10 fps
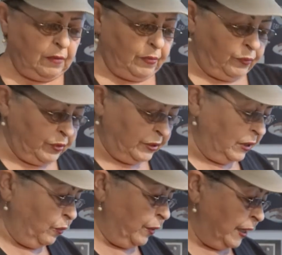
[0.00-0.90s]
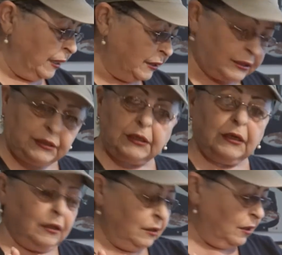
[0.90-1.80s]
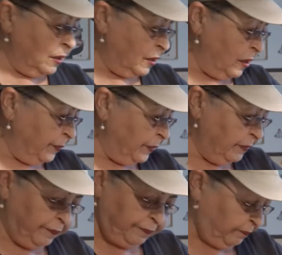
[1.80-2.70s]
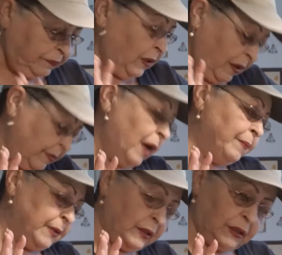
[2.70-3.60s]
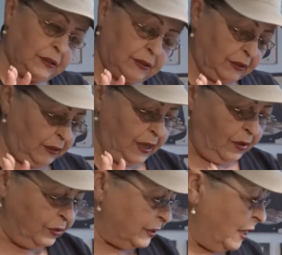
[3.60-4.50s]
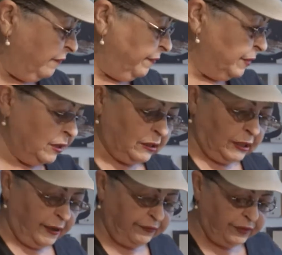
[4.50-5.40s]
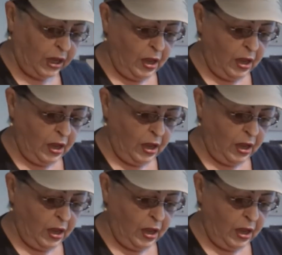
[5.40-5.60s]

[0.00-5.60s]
But we're going to wait a minute, and now it's half a minute left,